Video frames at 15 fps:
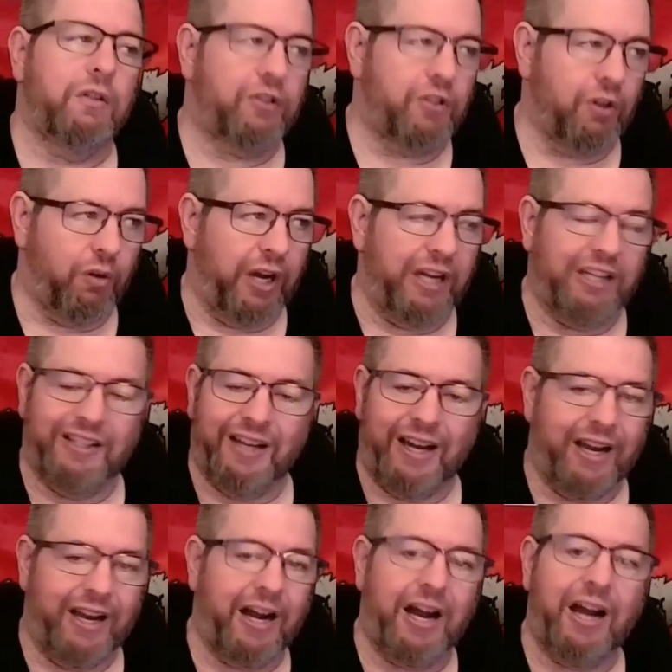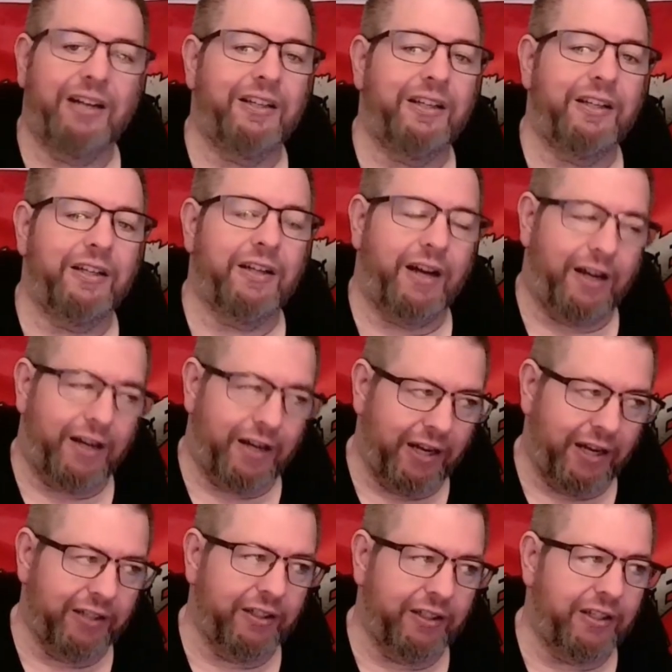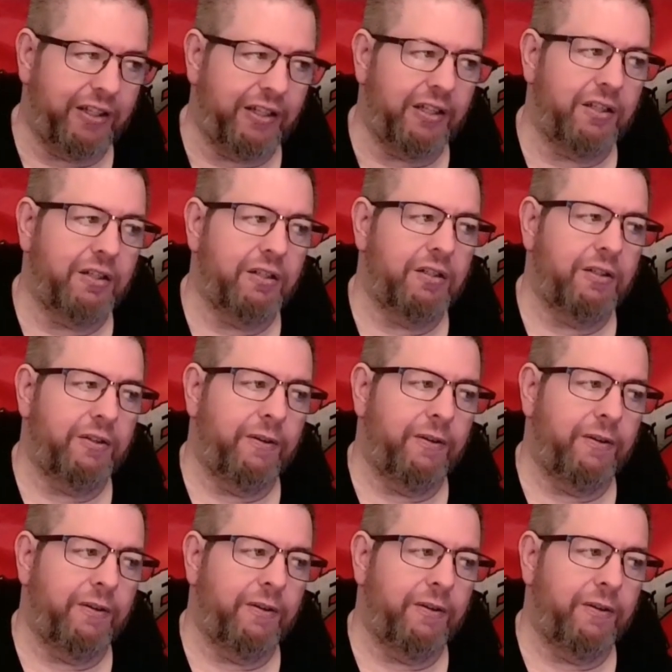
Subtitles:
So I highly, highly